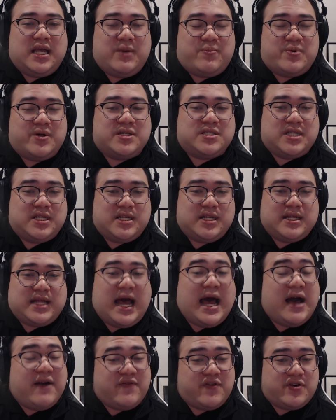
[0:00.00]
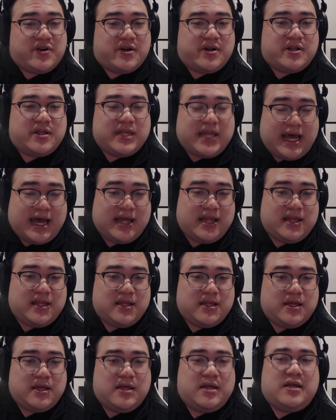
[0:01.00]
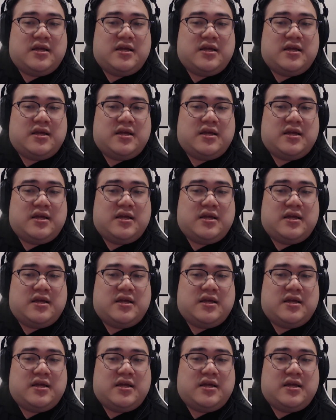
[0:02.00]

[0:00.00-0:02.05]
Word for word: he proceeded after that